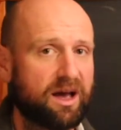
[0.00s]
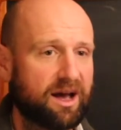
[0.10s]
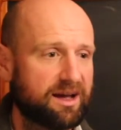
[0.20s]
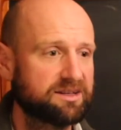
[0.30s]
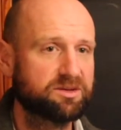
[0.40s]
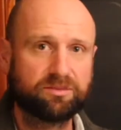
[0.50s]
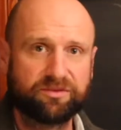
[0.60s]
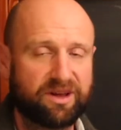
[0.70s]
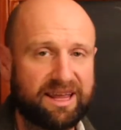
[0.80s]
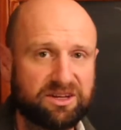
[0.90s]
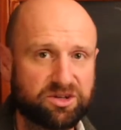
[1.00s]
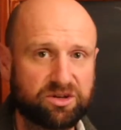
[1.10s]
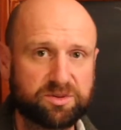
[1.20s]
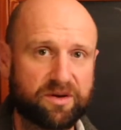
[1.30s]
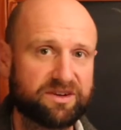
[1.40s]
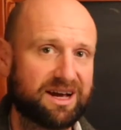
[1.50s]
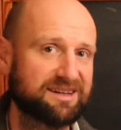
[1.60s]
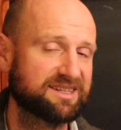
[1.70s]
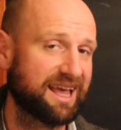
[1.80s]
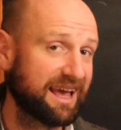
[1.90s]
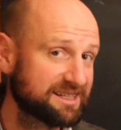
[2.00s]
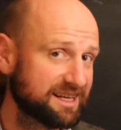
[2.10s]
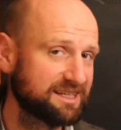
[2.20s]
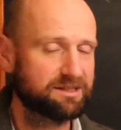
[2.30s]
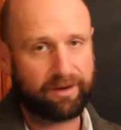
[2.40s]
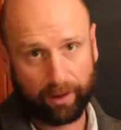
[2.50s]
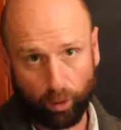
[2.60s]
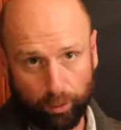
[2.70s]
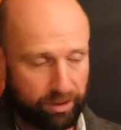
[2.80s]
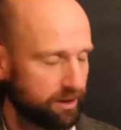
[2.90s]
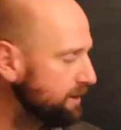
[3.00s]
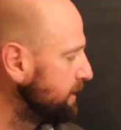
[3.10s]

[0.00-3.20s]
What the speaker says: for any student to be able to answer essays, I hope.